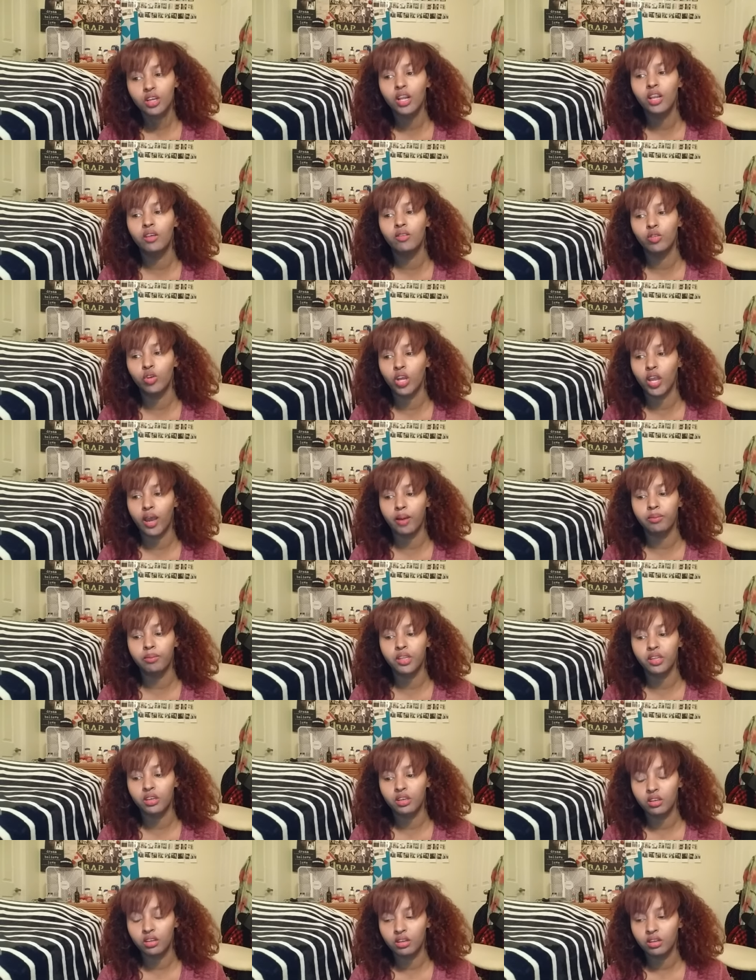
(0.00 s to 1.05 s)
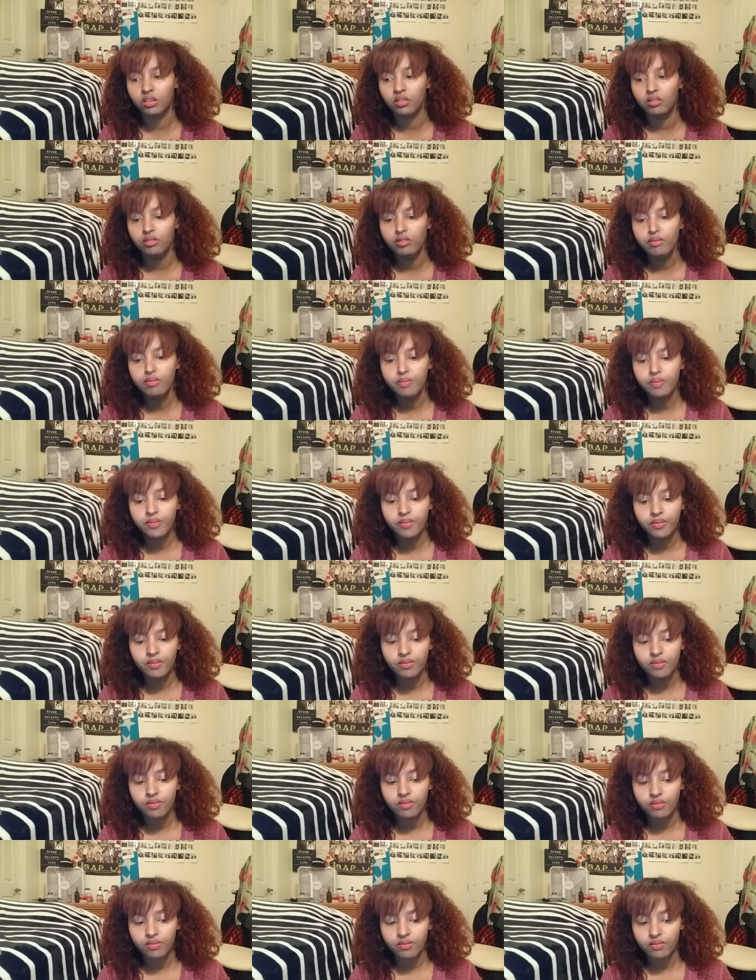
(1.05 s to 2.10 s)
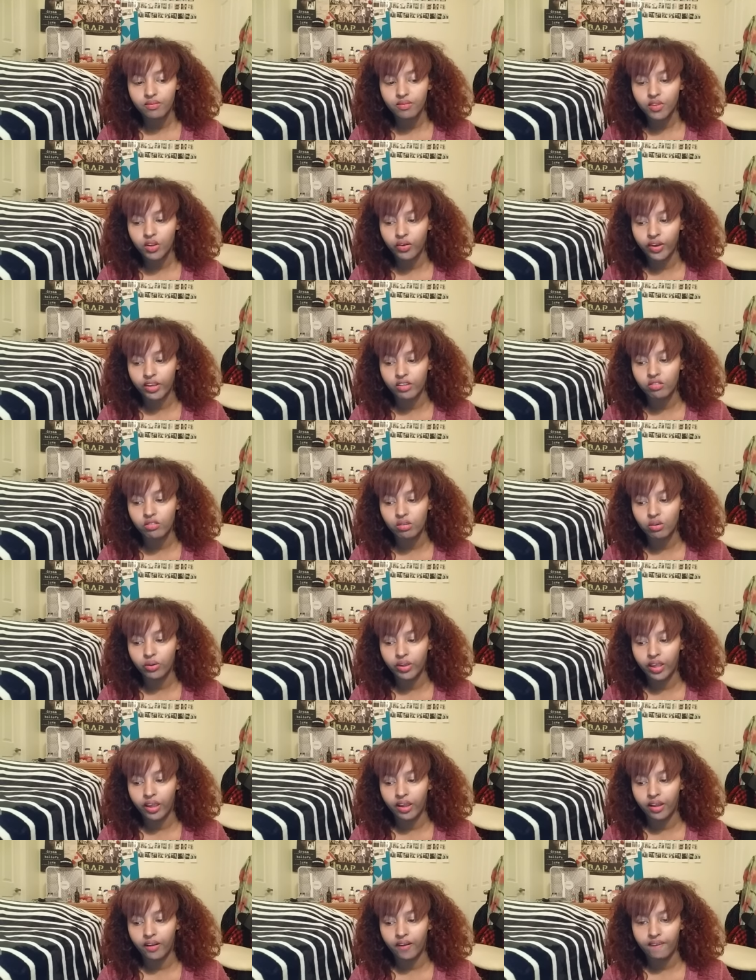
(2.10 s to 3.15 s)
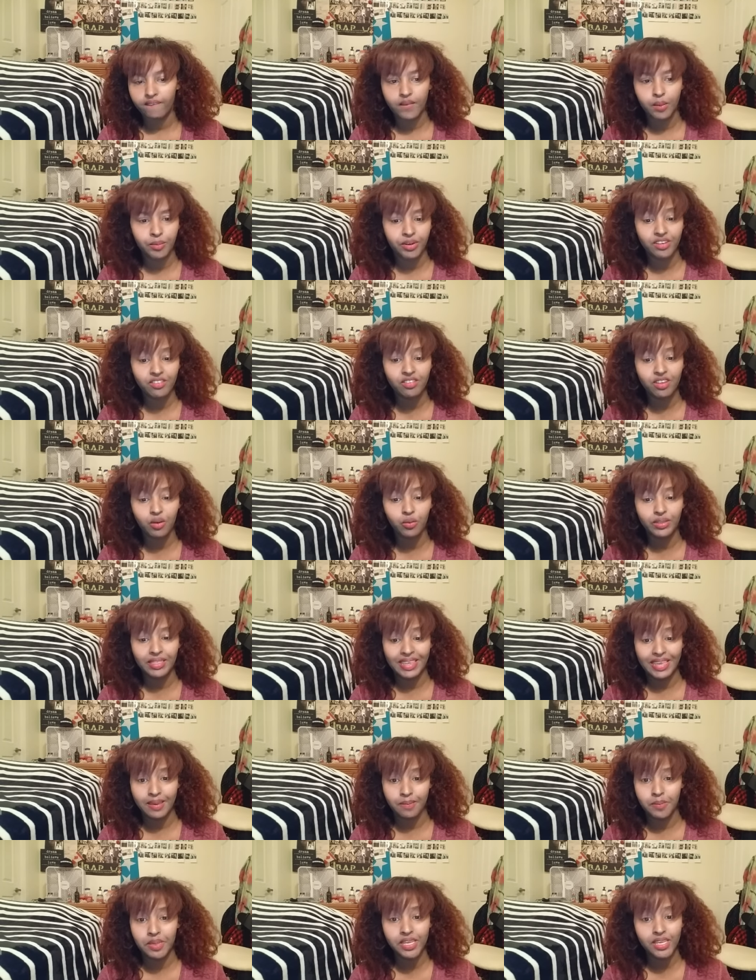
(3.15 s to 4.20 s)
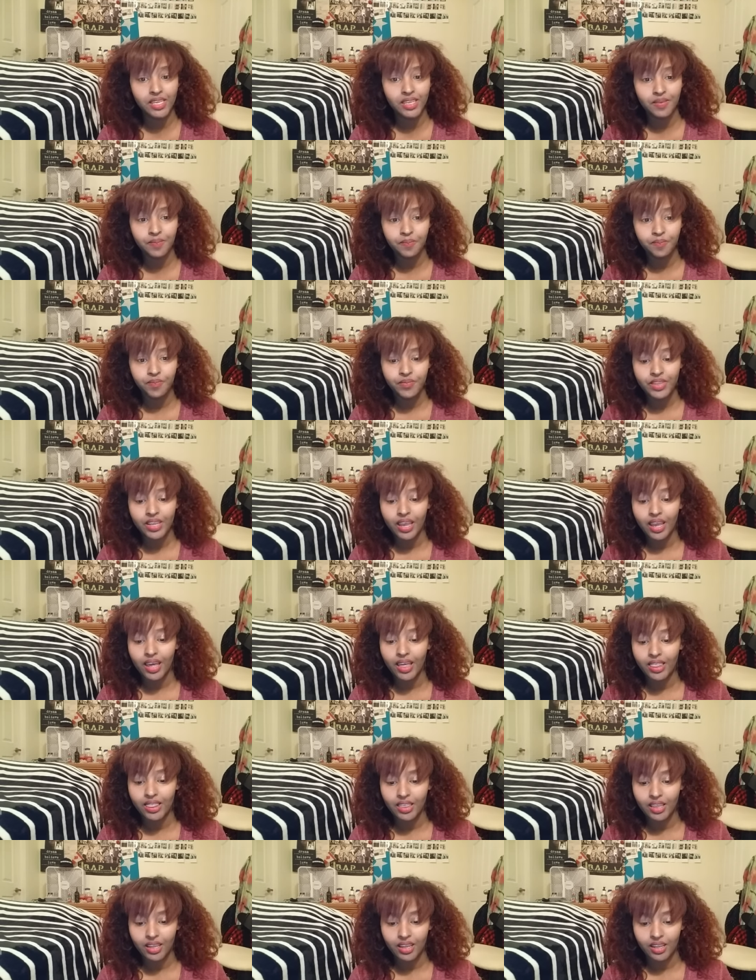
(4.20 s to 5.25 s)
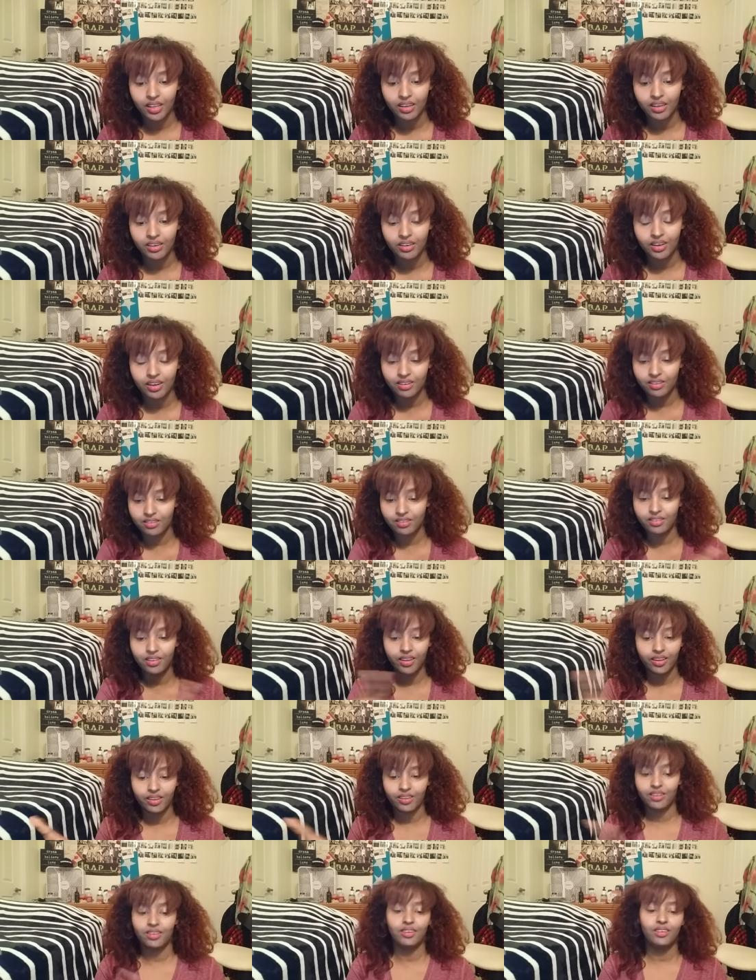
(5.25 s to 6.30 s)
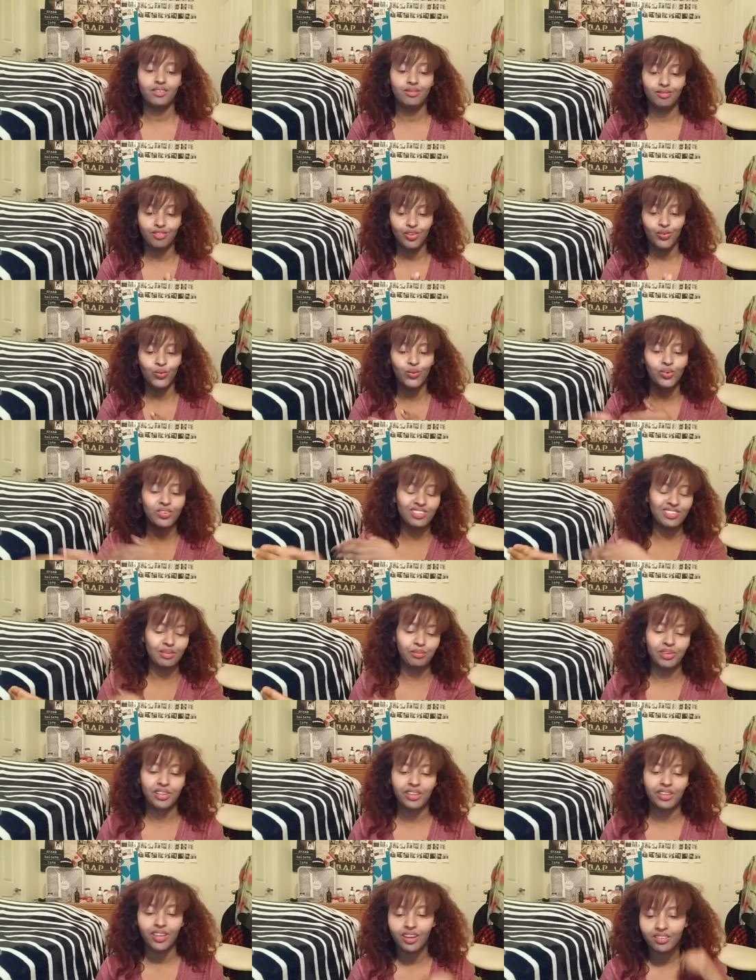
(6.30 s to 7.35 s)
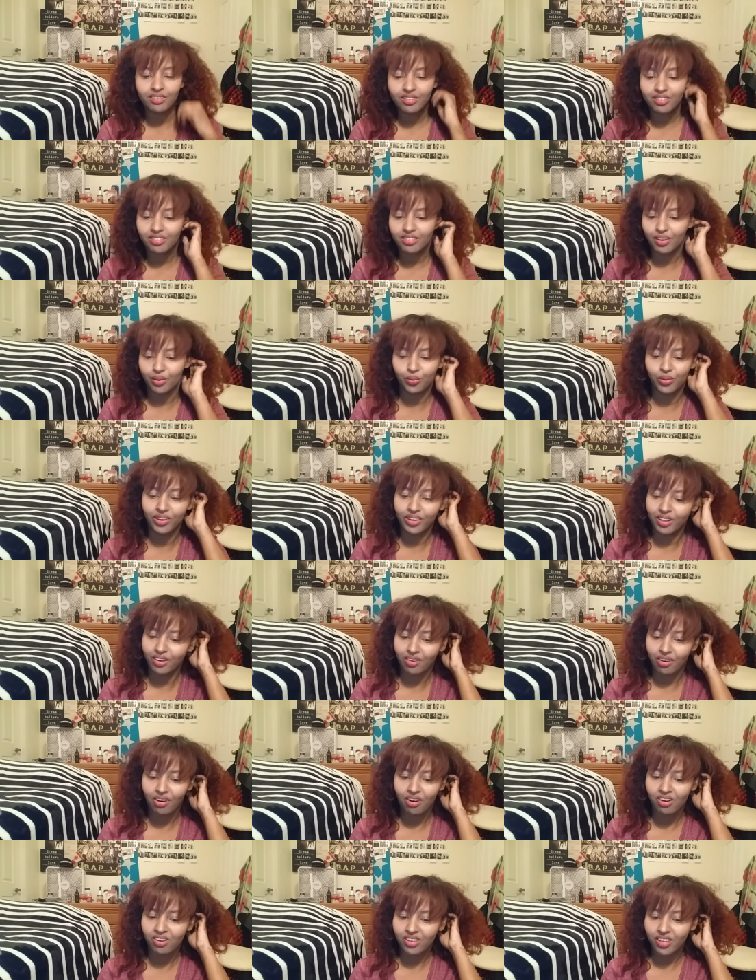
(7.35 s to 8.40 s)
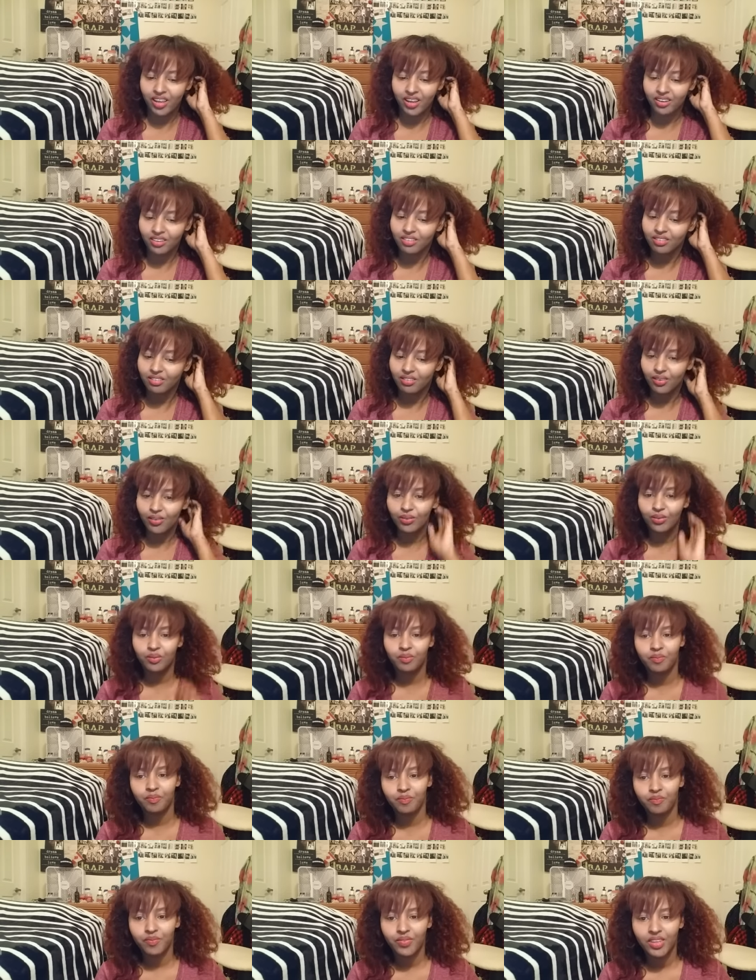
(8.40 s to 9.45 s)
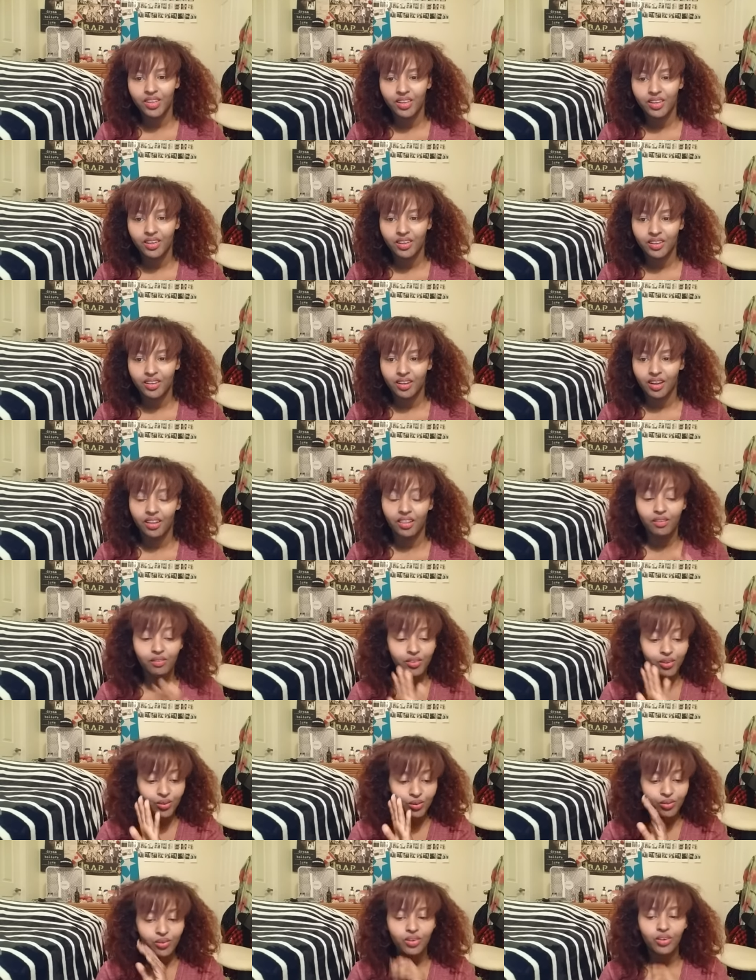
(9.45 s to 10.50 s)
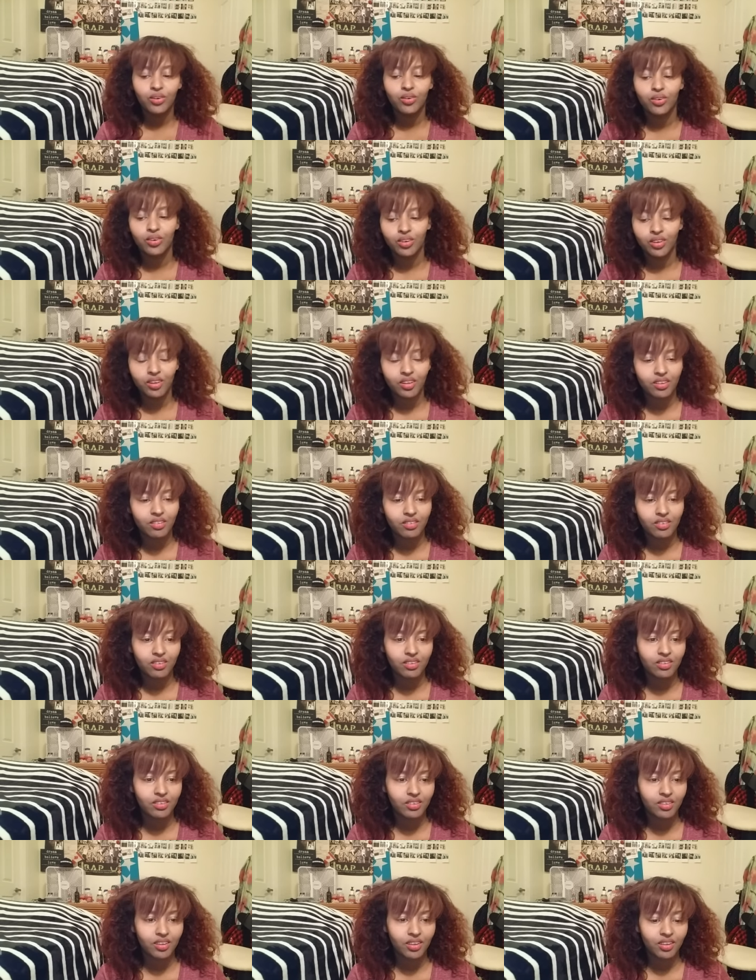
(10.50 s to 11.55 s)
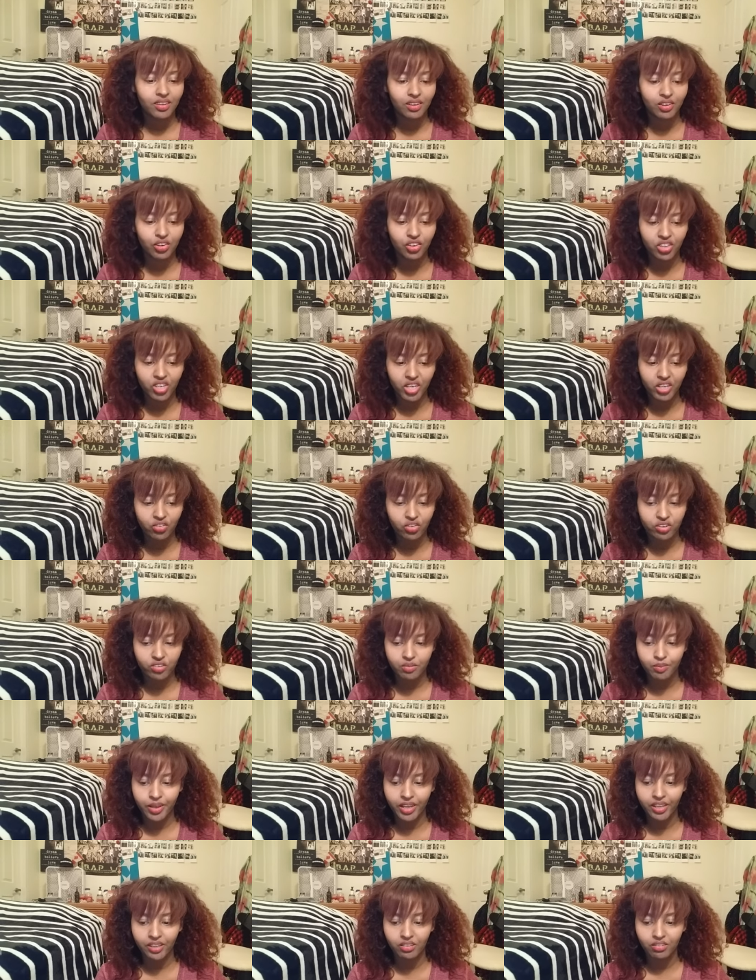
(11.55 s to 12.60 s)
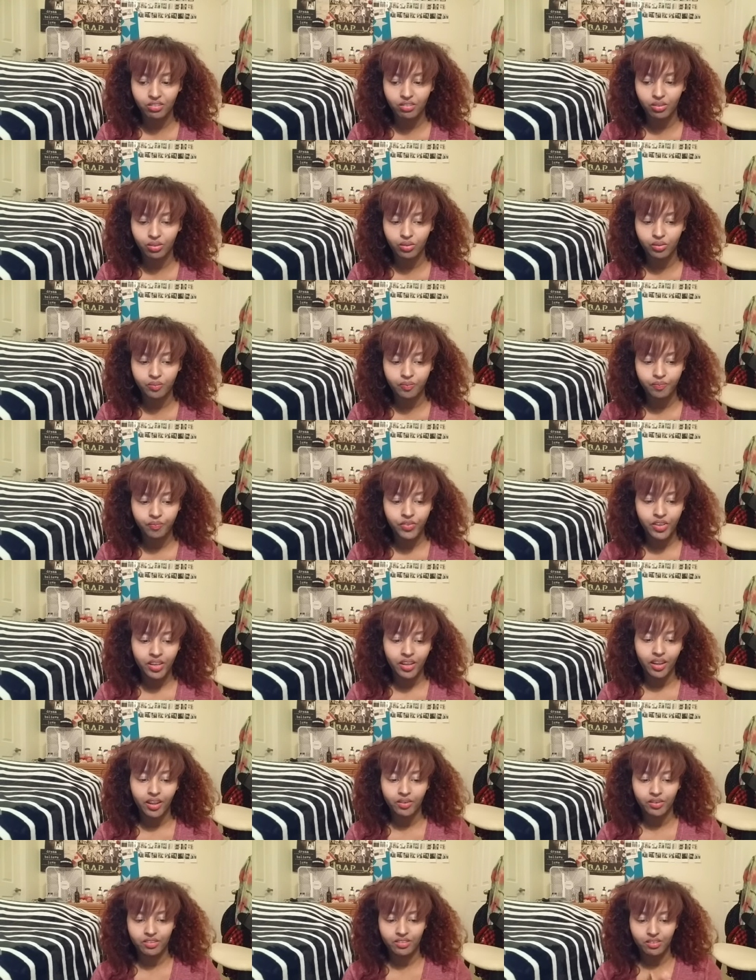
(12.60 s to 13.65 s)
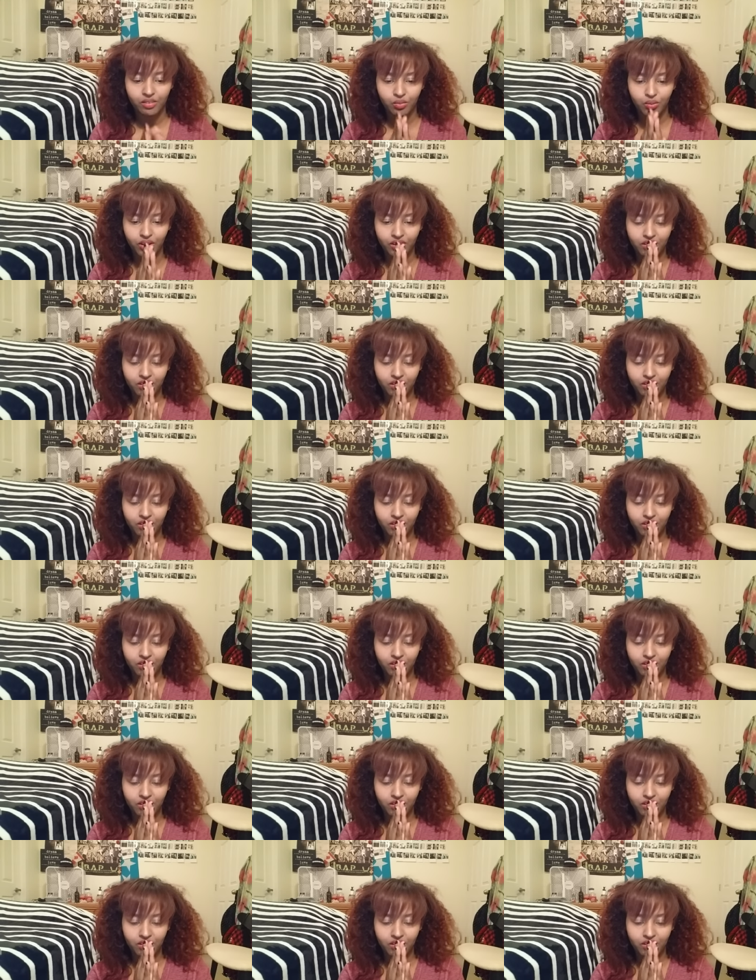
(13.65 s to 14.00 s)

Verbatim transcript: I love you, Captain. Okay, so yeah, I'm gonna start with himmy, and then I just like Jungkook's gonna be last because I don't want to get a heart attack. So I love you, Jungkook. It's just you're a dangerous man. So anyways, let's